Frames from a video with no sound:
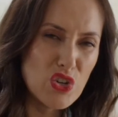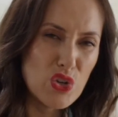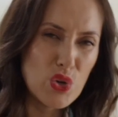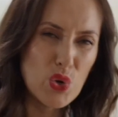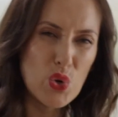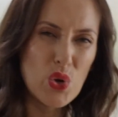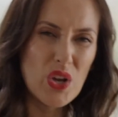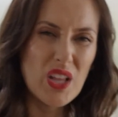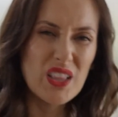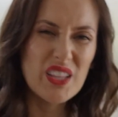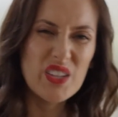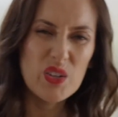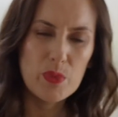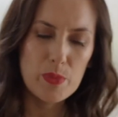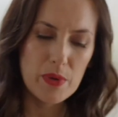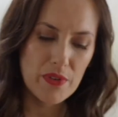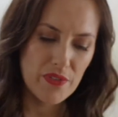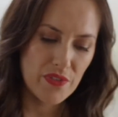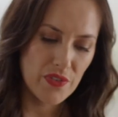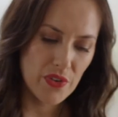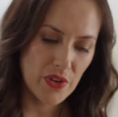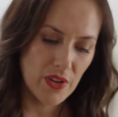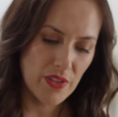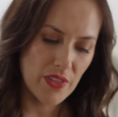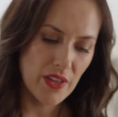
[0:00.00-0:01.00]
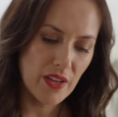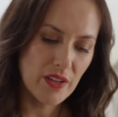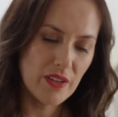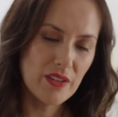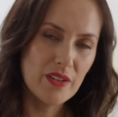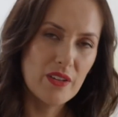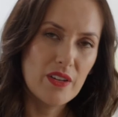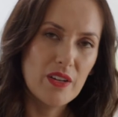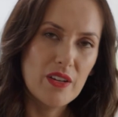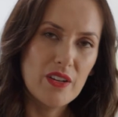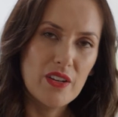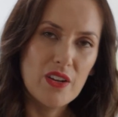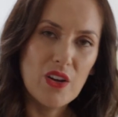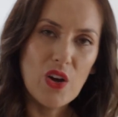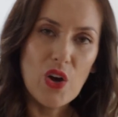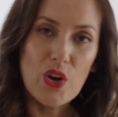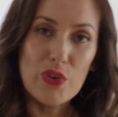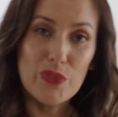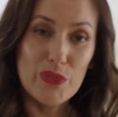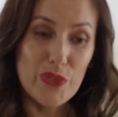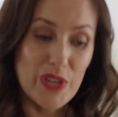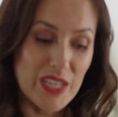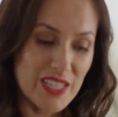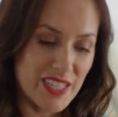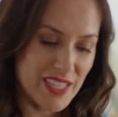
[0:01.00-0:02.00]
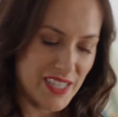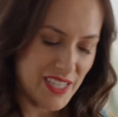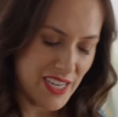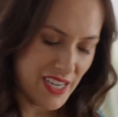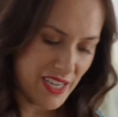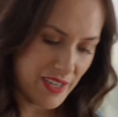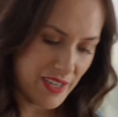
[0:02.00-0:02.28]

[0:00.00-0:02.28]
to cook a little bit further on resting.